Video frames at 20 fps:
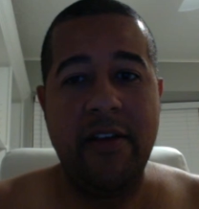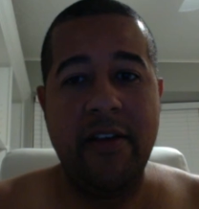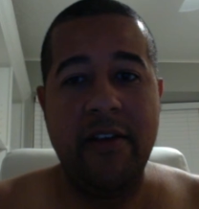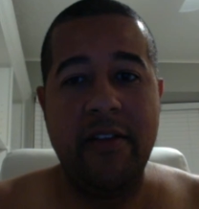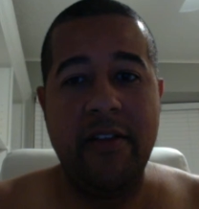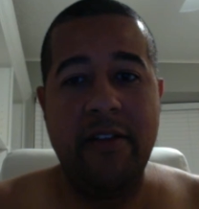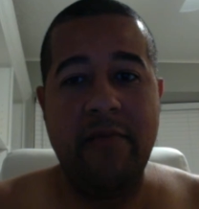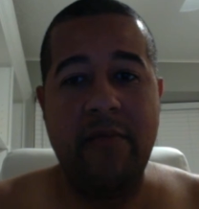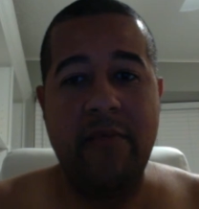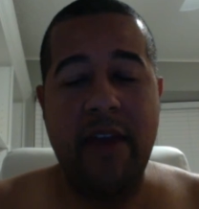
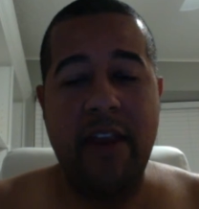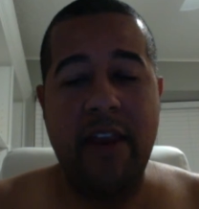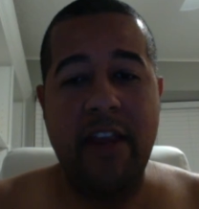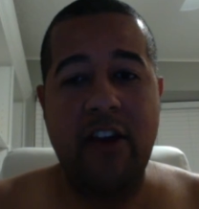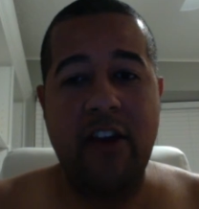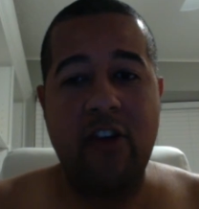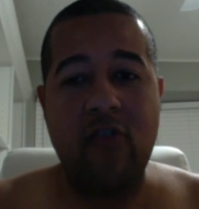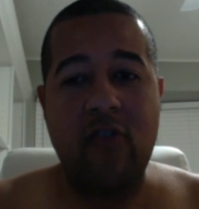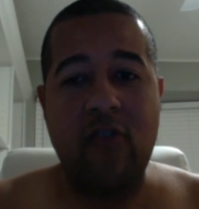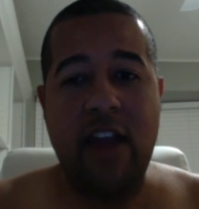the many
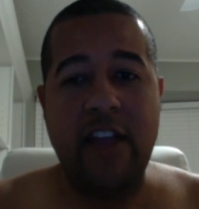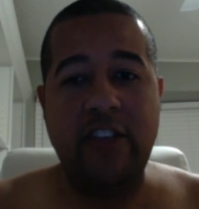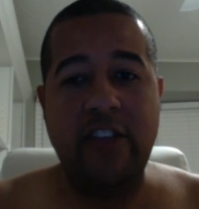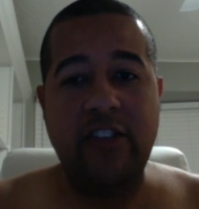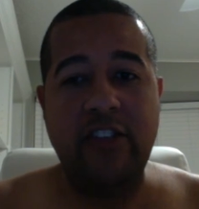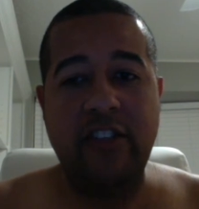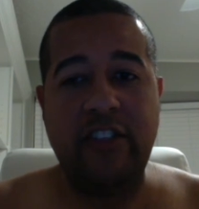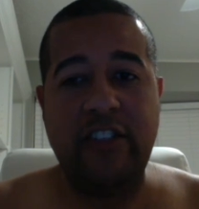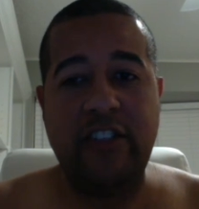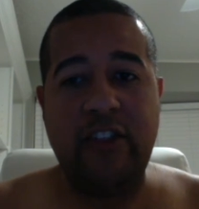
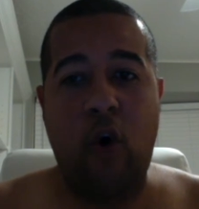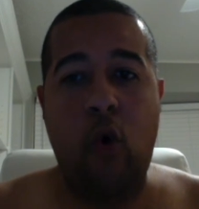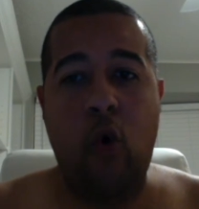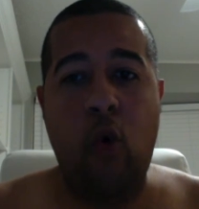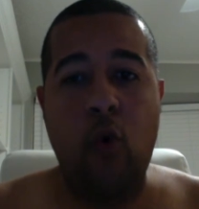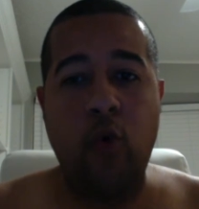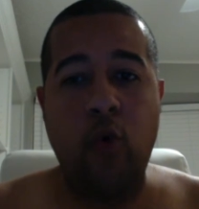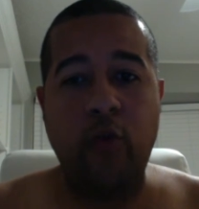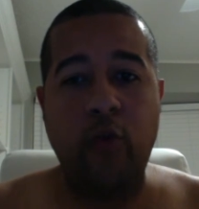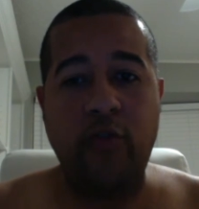courageous
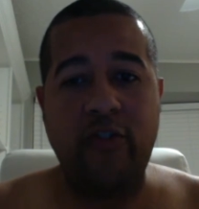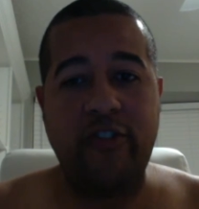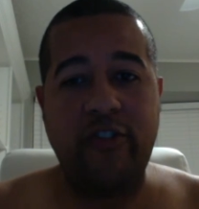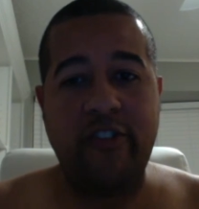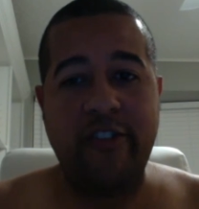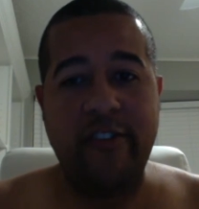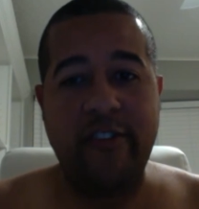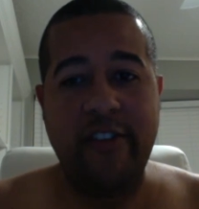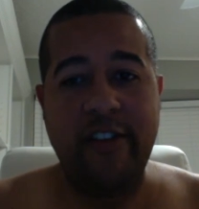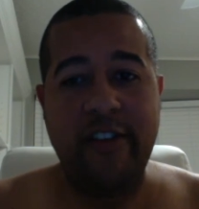
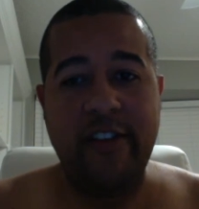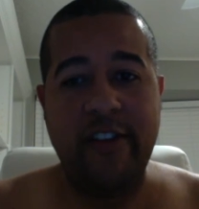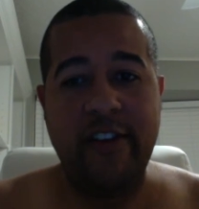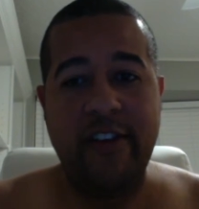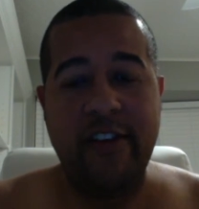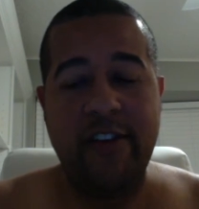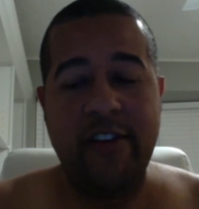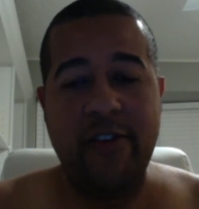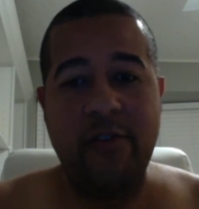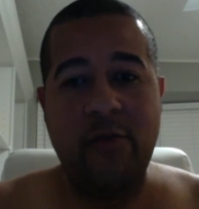souls
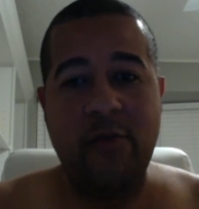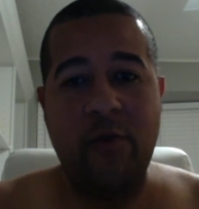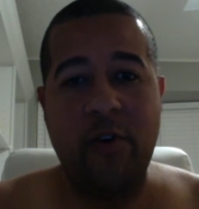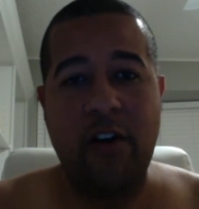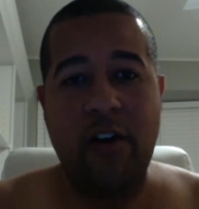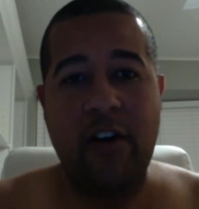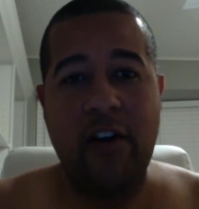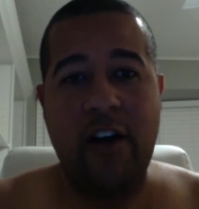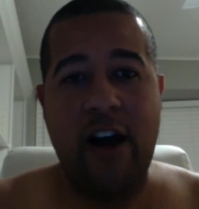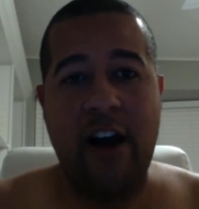who are
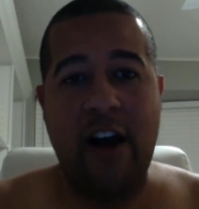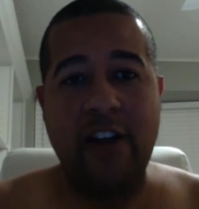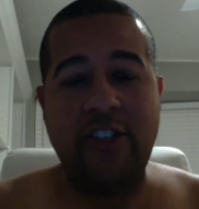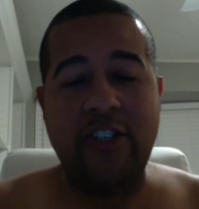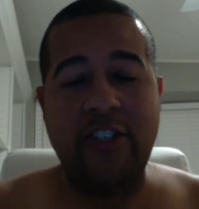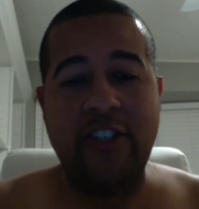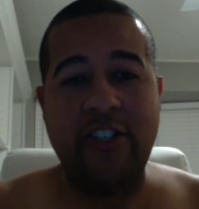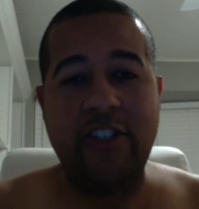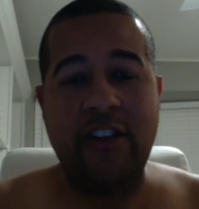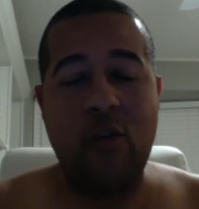
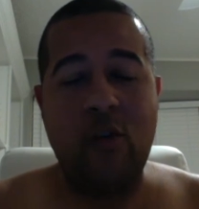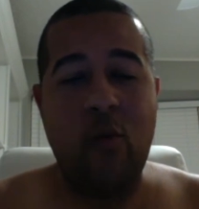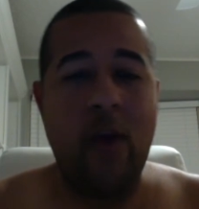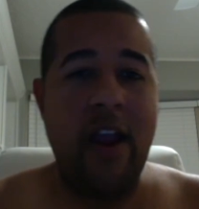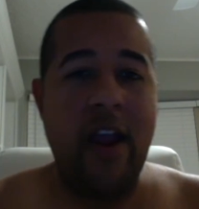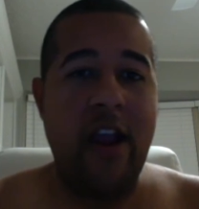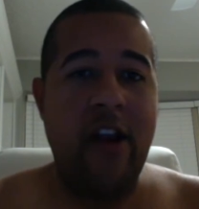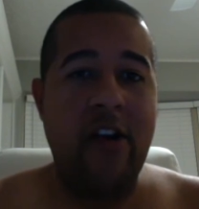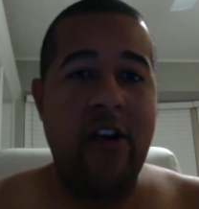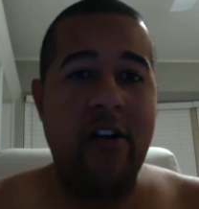conscious and
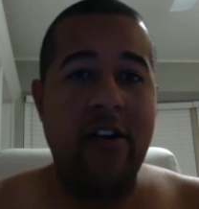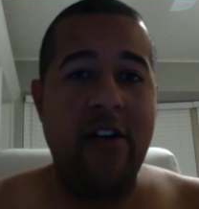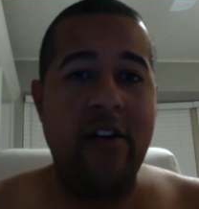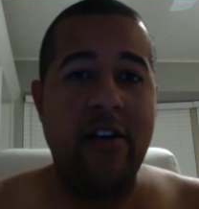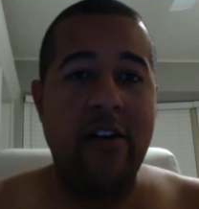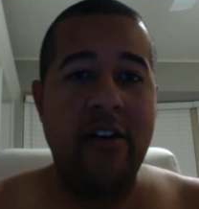aware